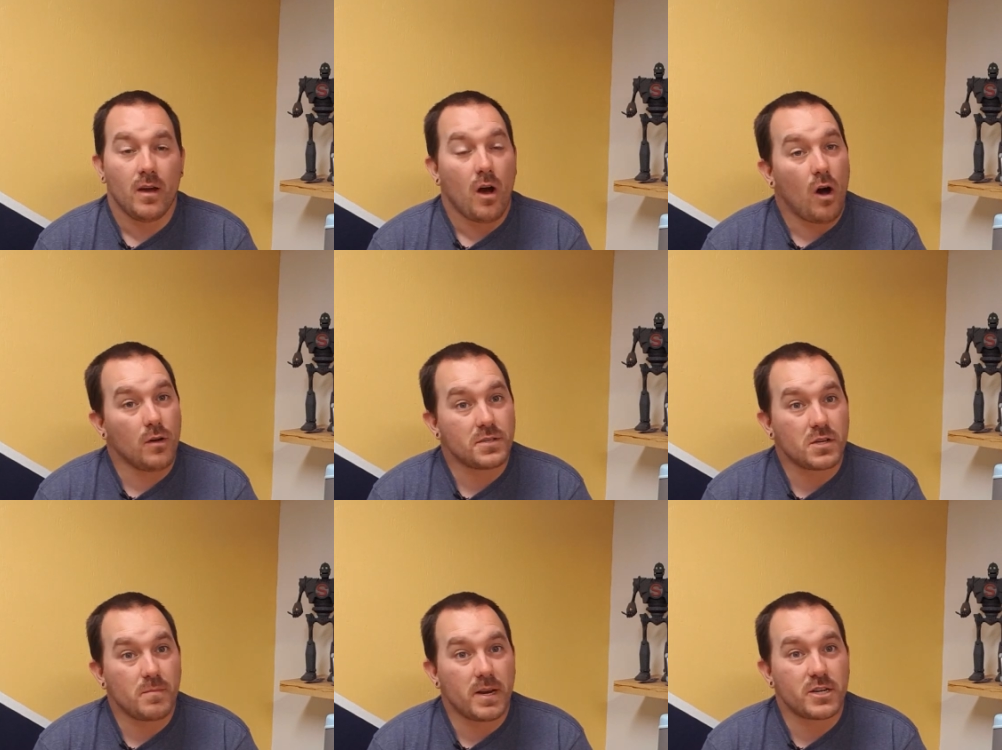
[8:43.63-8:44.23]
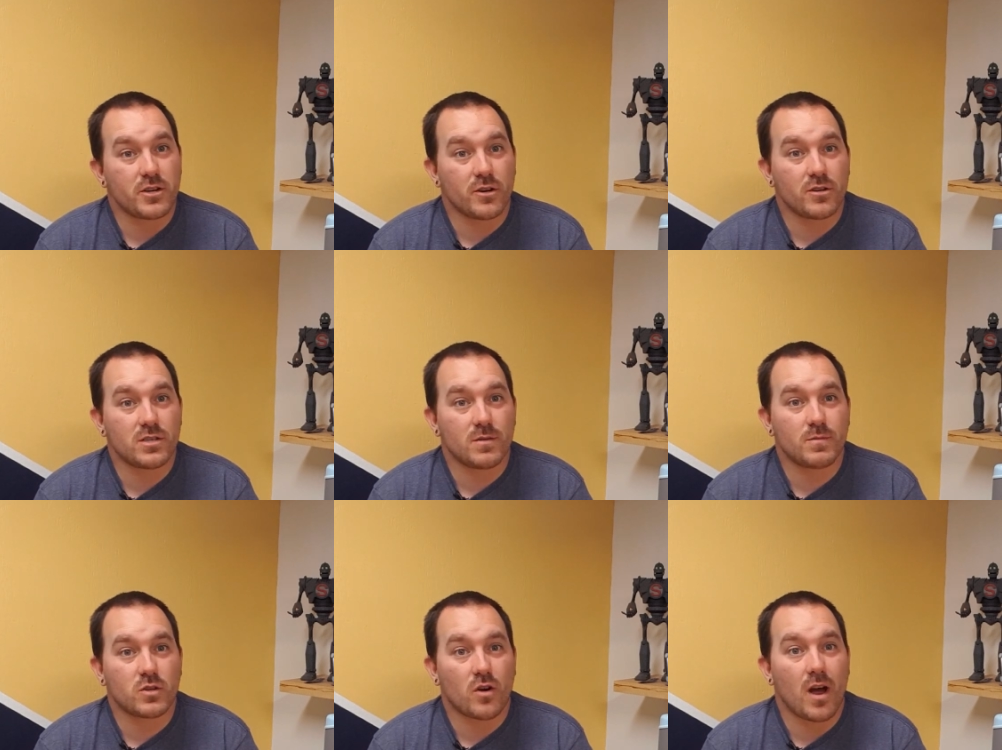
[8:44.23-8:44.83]
Also make sure to
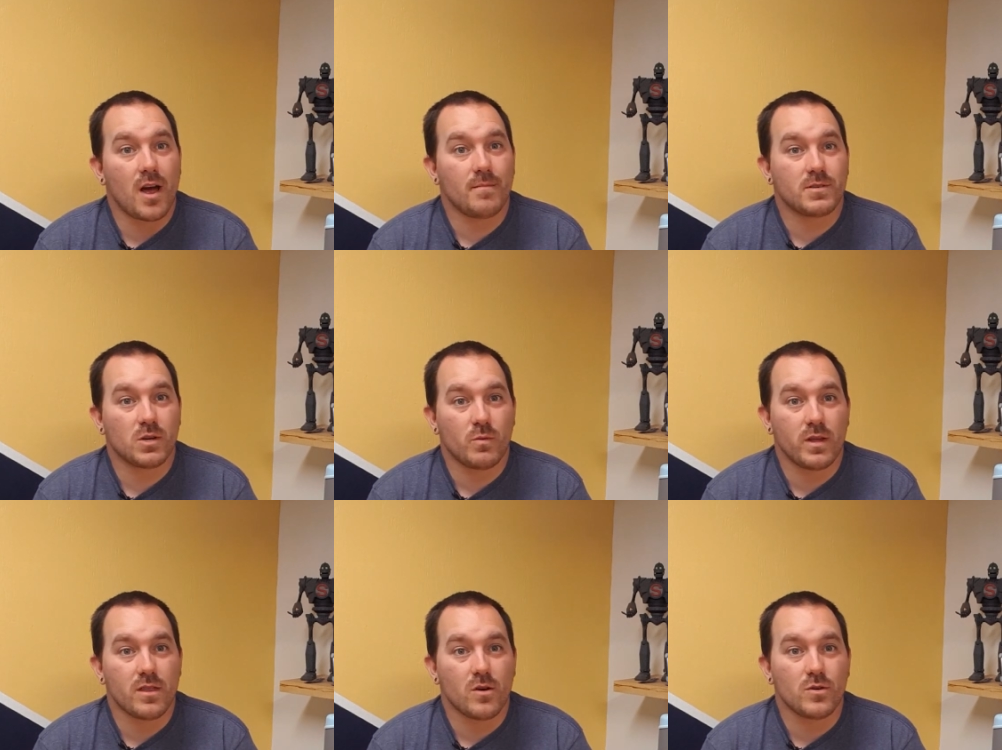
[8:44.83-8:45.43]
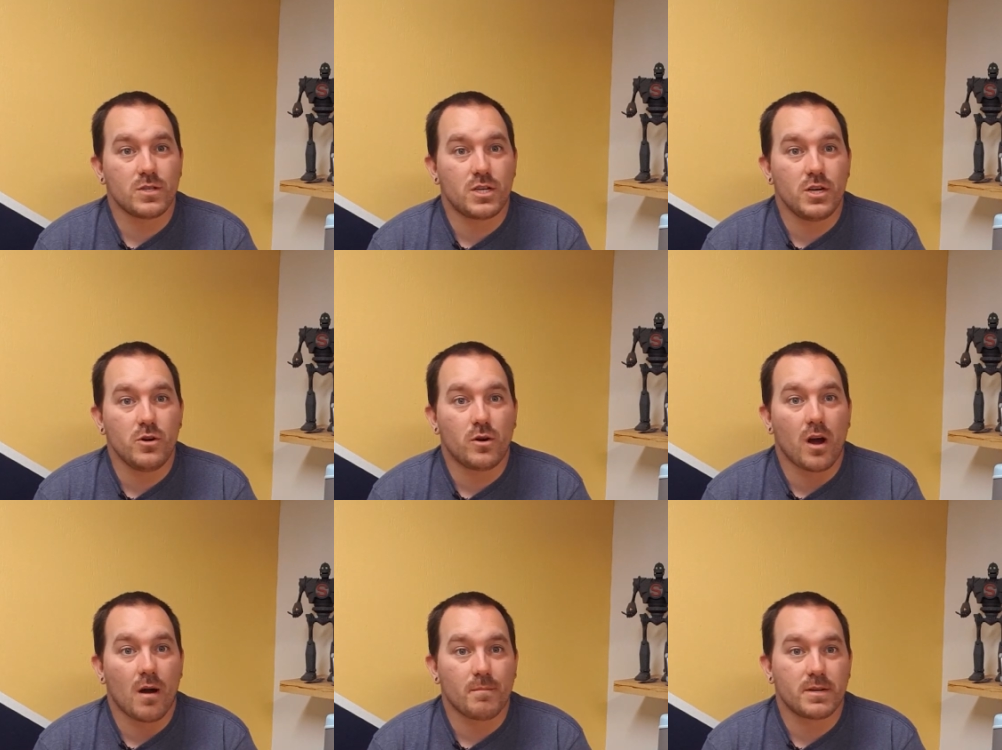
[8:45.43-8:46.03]
subscribe so when those
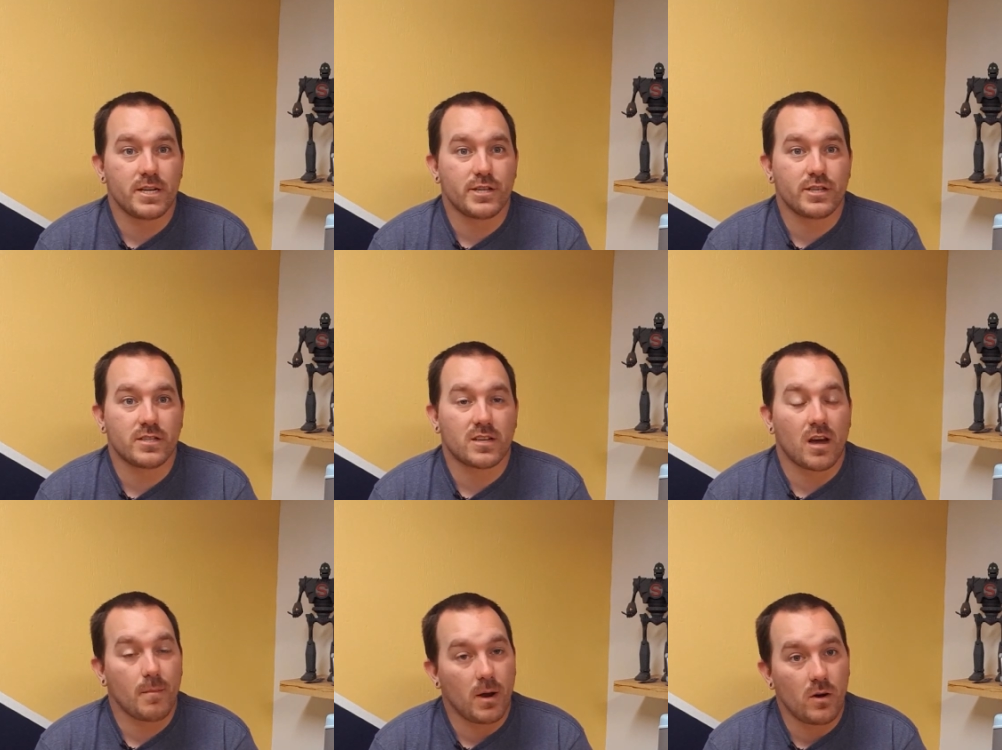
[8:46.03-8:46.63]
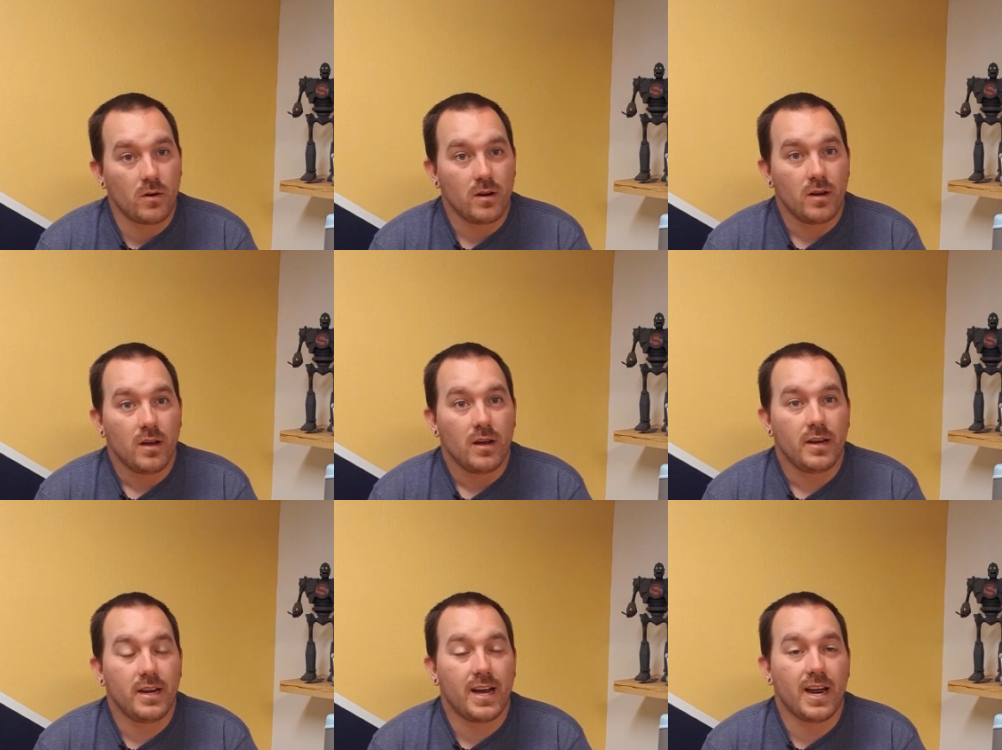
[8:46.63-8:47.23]
new competitions come out,
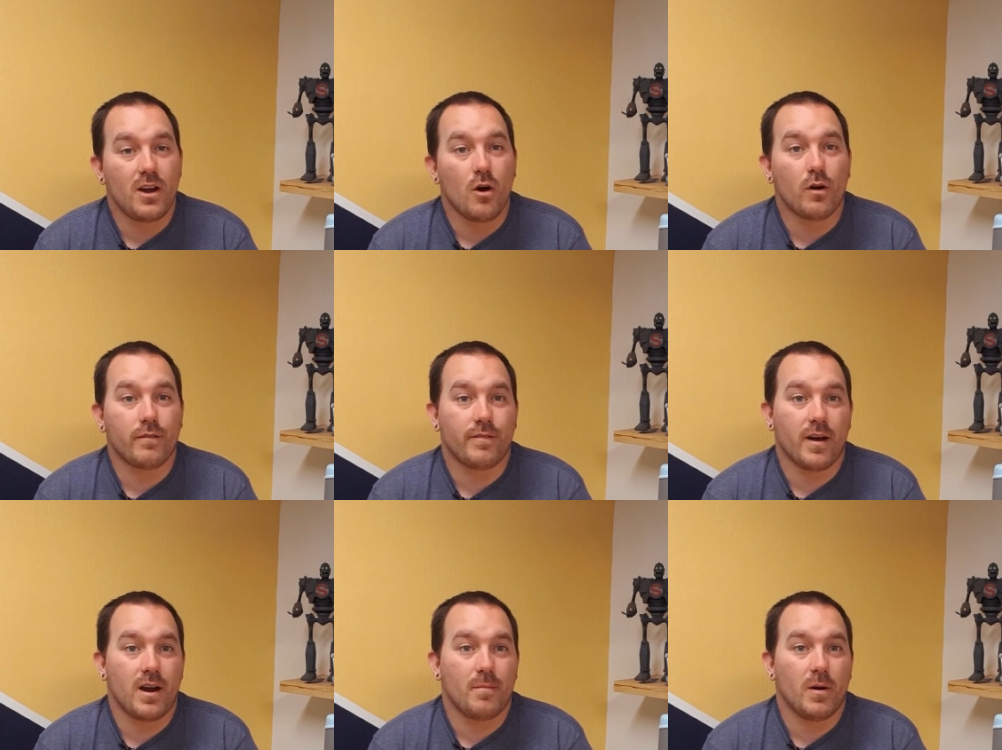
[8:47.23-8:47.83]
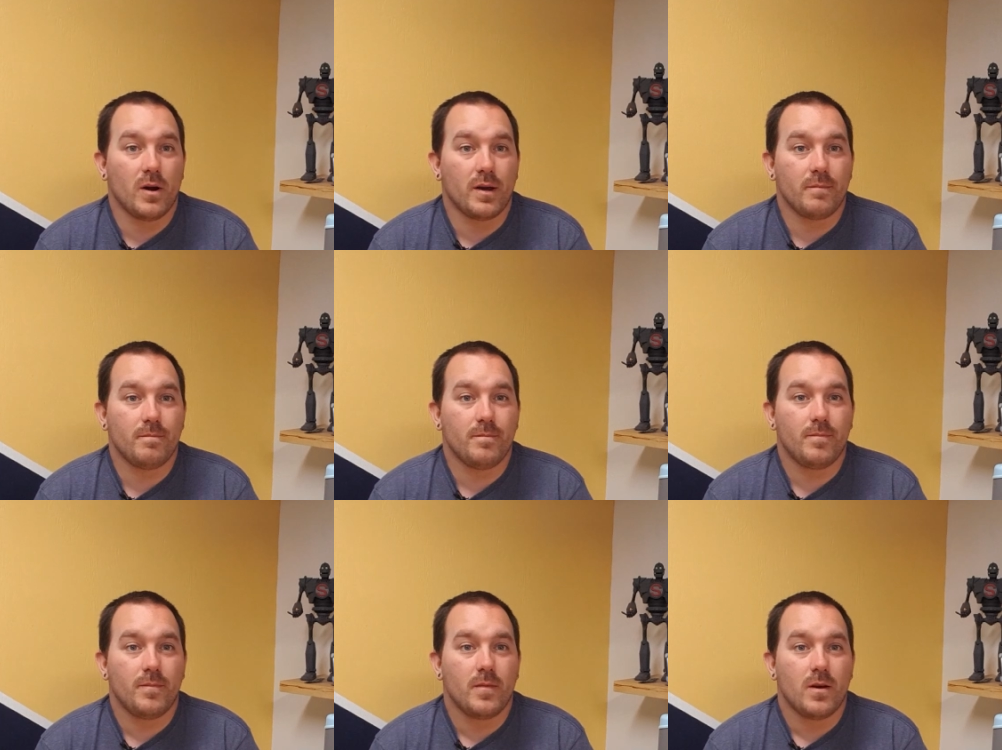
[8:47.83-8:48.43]
you get notified about it.
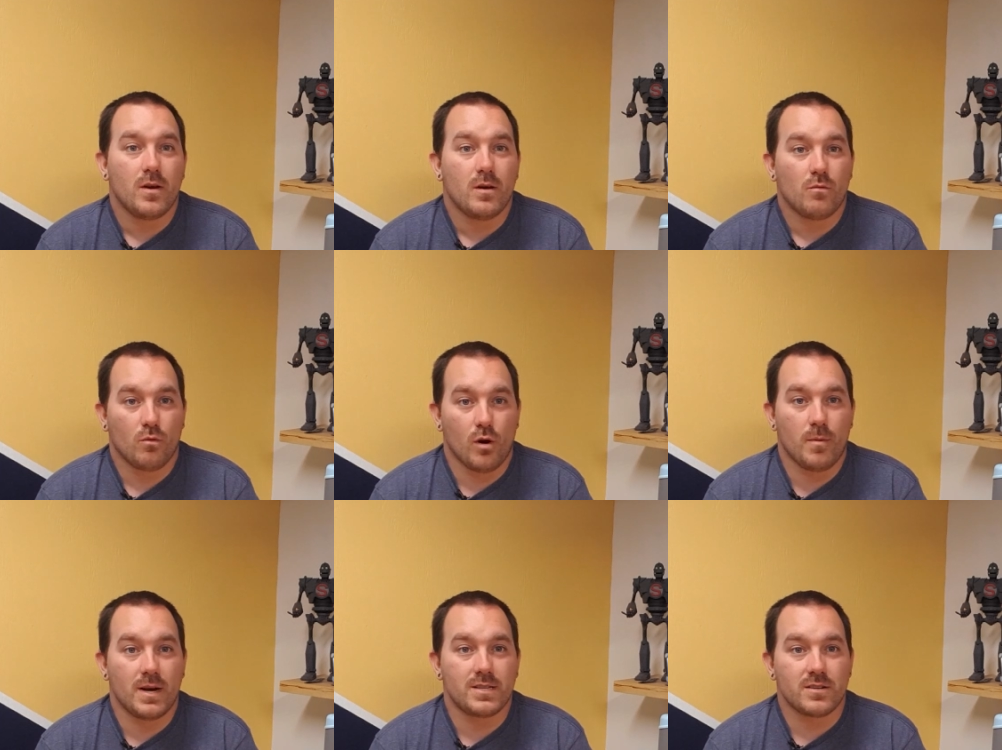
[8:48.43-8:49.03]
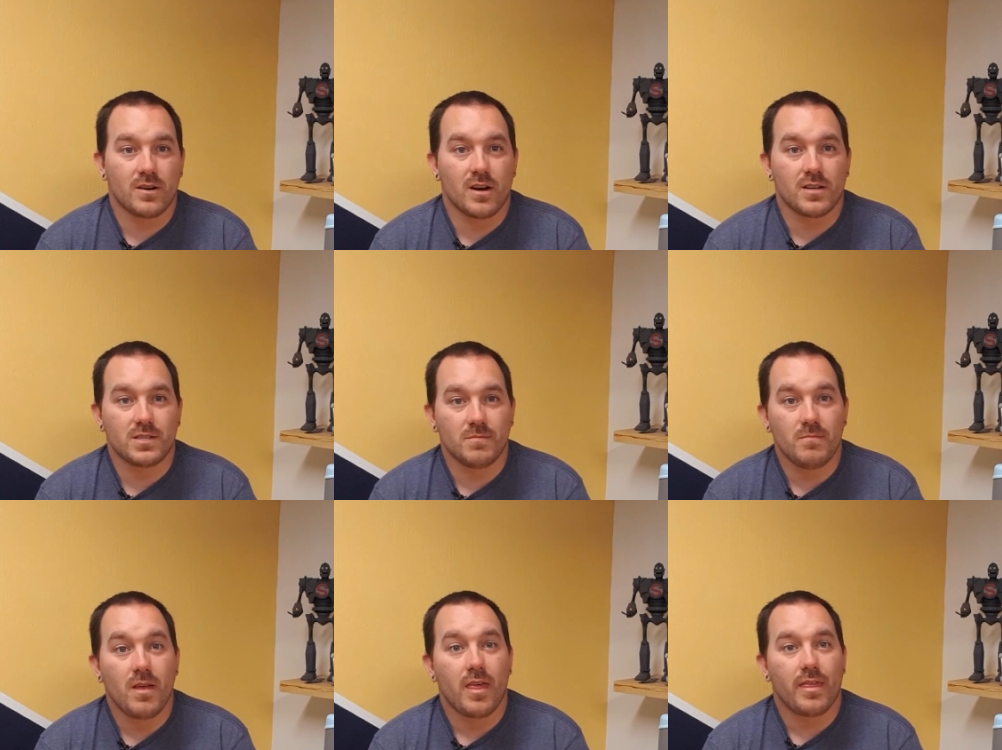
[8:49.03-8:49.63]
Robots are
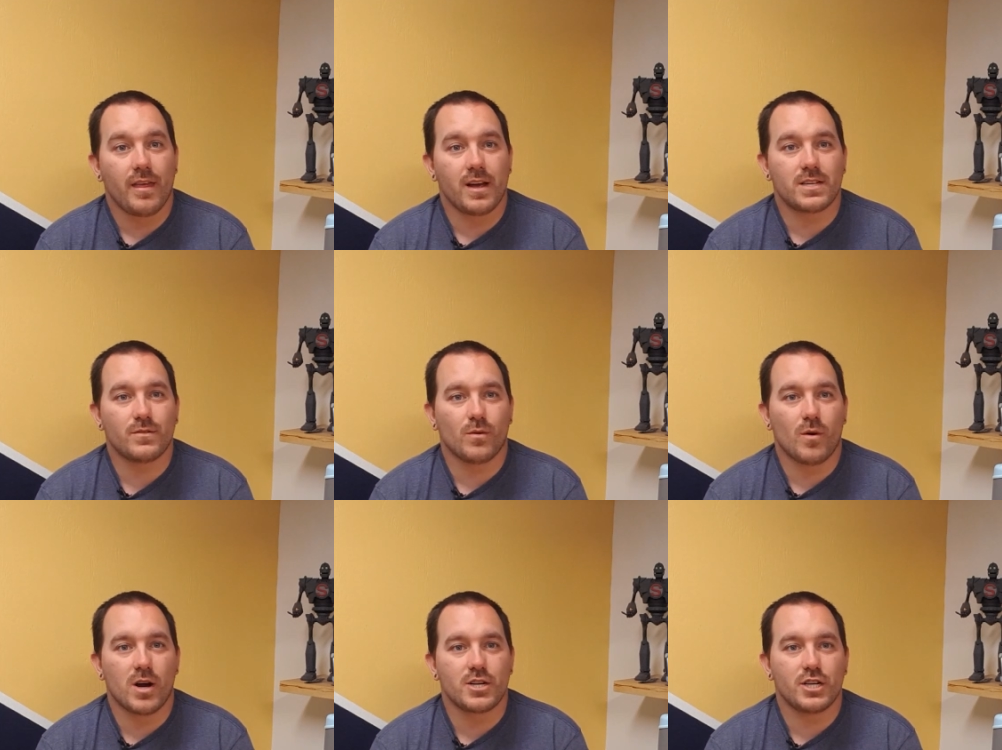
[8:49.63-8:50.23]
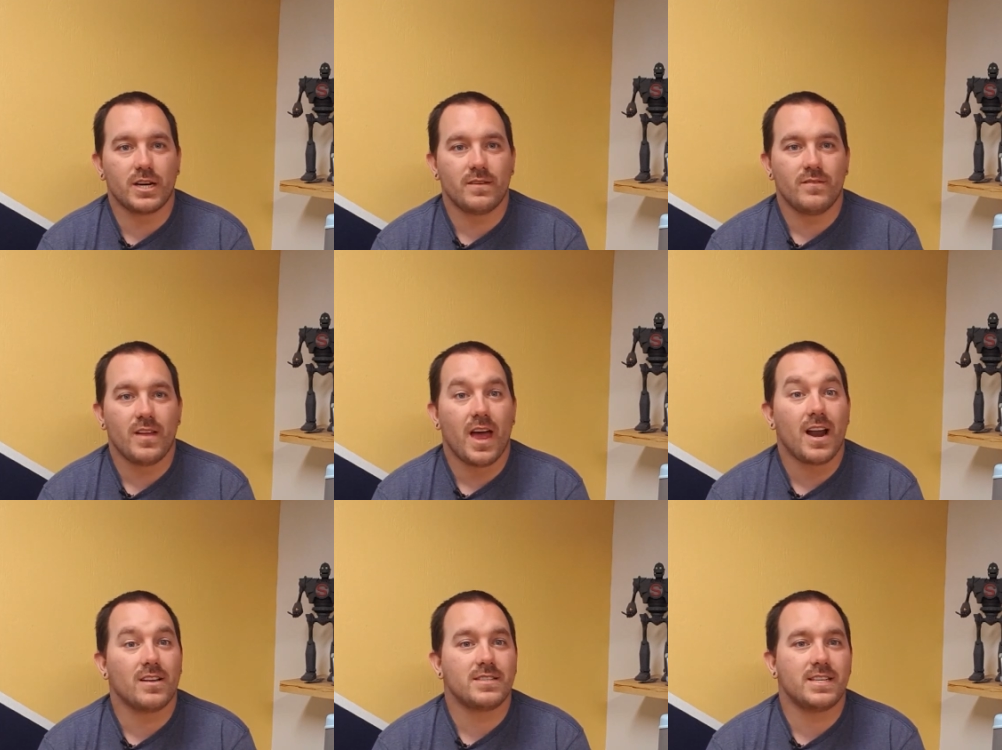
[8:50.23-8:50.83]
awesome, thanks for watching,
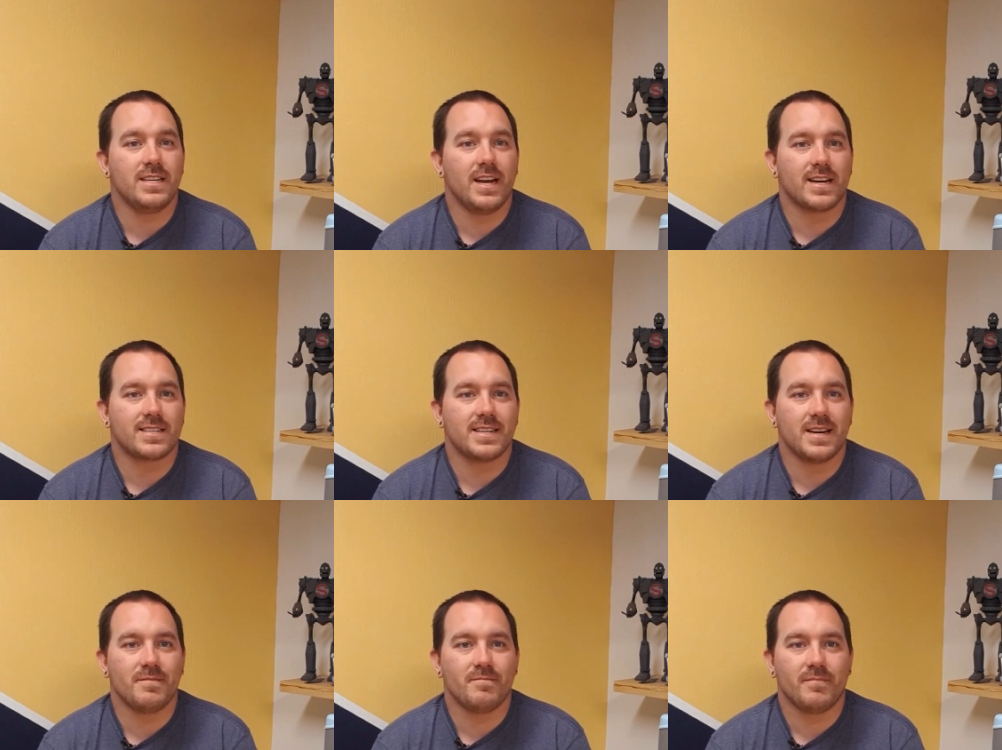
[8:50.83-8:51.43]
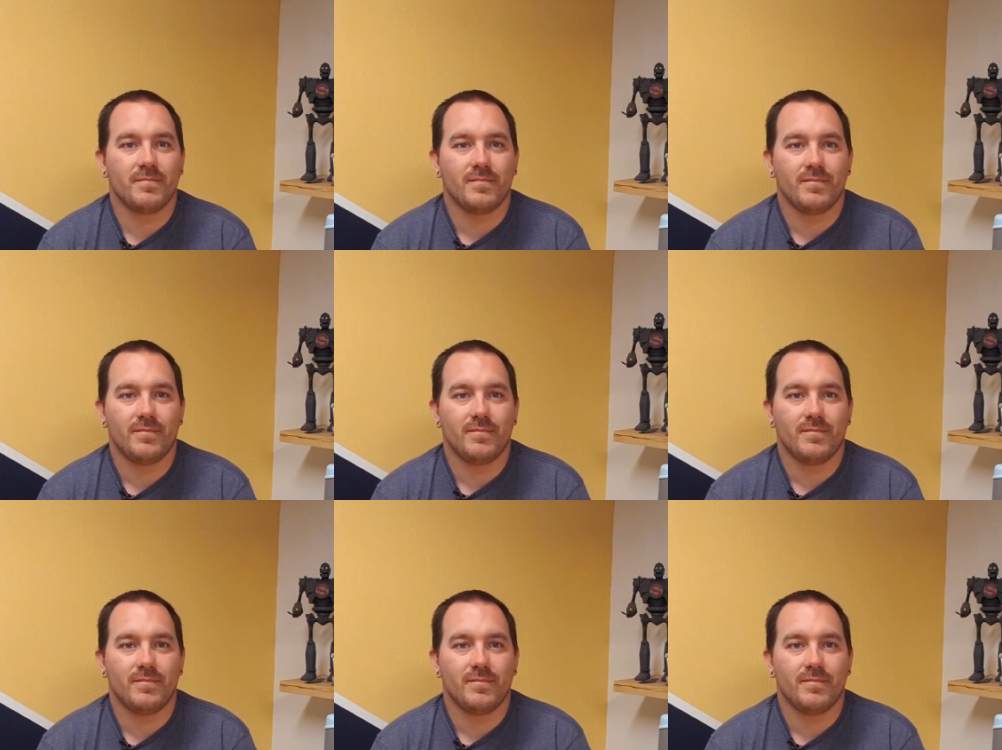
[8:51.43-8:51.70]
and I'll see you next time.